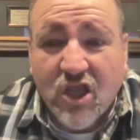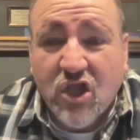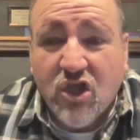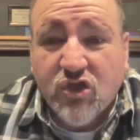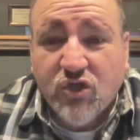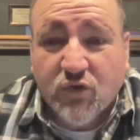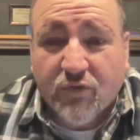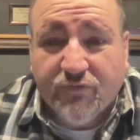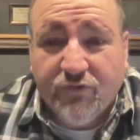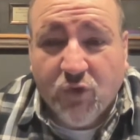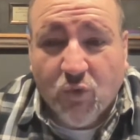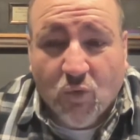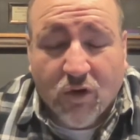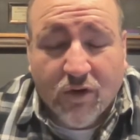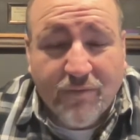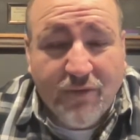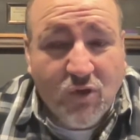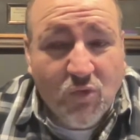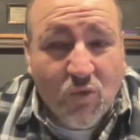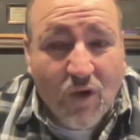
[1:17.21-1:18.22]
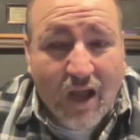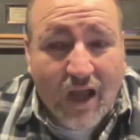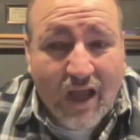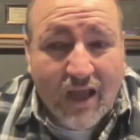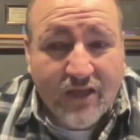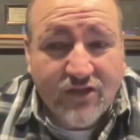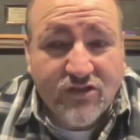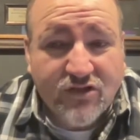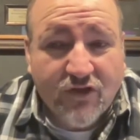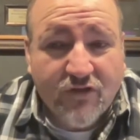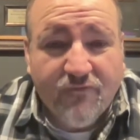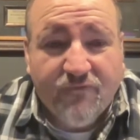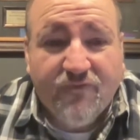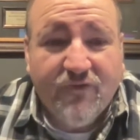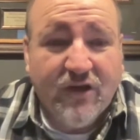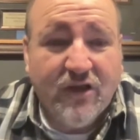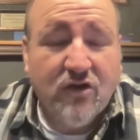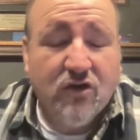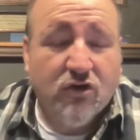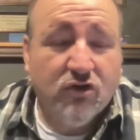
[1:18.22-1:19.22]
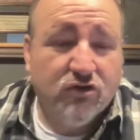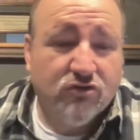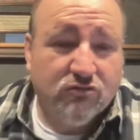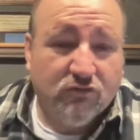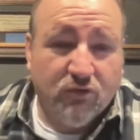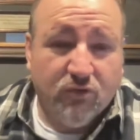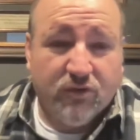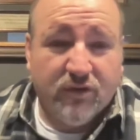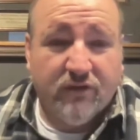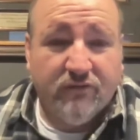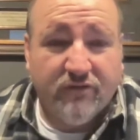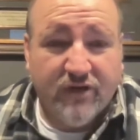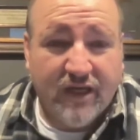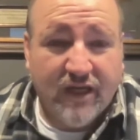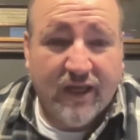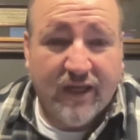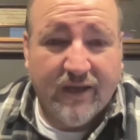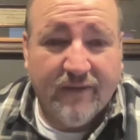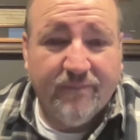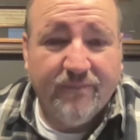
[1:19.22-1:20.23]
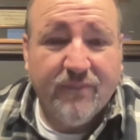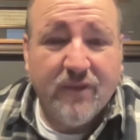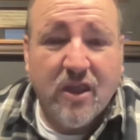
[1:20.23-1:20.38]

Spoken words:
So if you want to be wise, feed on truth every day.